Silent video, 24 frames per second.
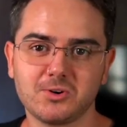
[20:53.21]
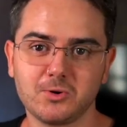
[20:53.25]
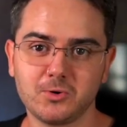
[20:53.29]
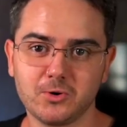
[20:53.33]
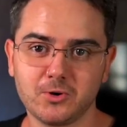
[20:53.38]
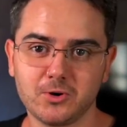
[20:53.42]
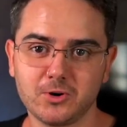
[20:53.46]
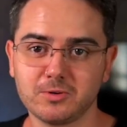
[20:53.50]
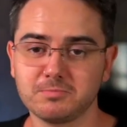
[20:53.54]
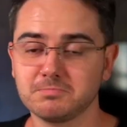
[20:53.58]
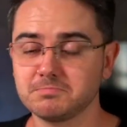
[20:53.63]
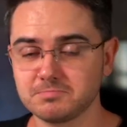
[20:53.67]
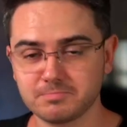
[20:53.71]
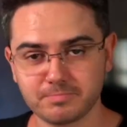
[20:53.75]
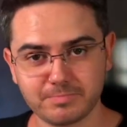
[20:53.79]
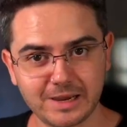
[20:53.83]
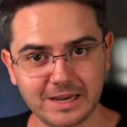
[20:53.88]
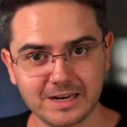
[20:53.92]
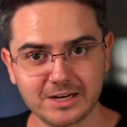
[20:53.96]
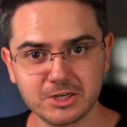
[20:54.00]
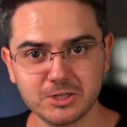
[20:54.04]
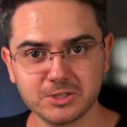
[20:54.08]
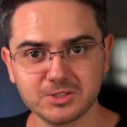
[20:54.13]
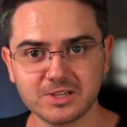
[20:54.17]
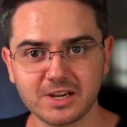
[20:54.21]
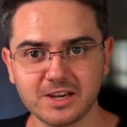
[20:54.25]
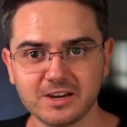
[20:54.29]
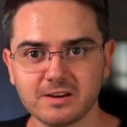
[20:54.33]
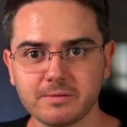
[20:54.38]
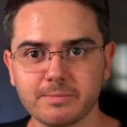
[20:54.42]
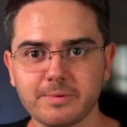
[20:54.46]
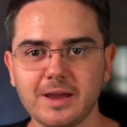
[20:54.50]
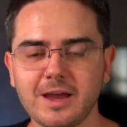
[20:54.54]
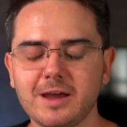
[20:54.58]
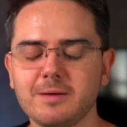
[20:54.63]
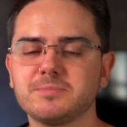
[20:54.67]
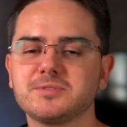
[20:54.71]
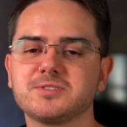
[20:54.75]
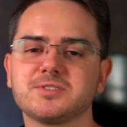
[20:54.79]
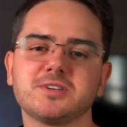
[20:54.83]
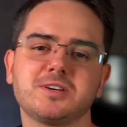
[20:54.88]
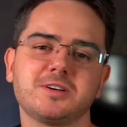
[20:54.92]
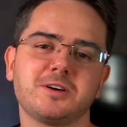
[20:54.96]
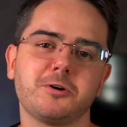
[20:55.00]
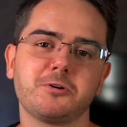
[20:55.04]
or paid newsletter, perhaps,